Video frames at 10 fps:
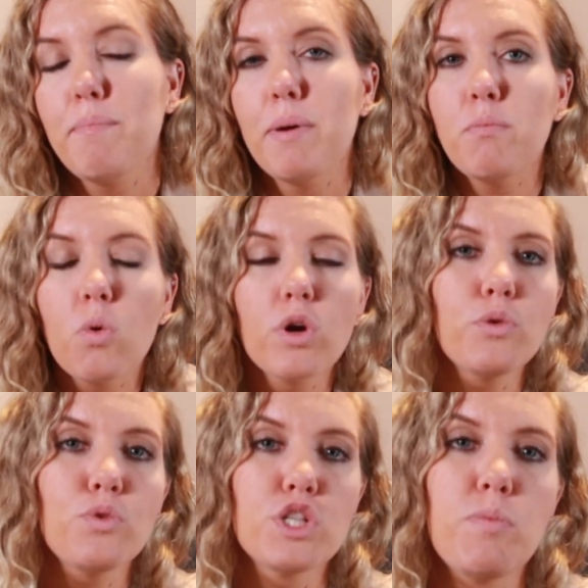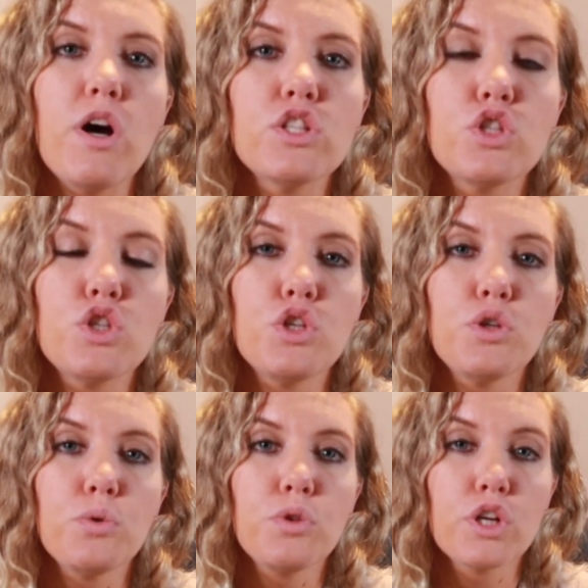but more in response
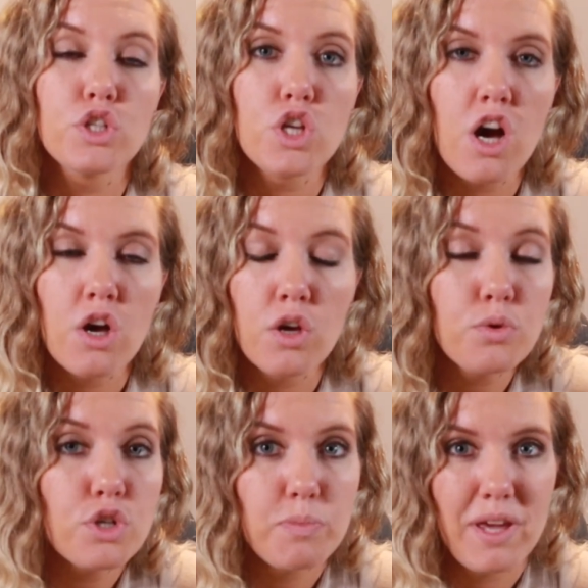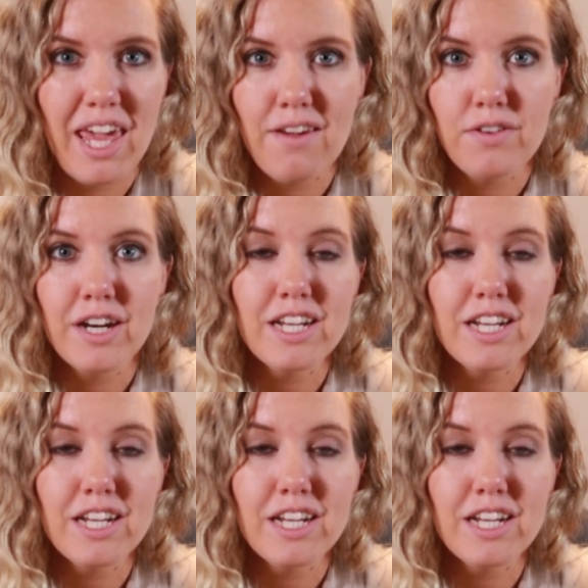to their owner's behavior,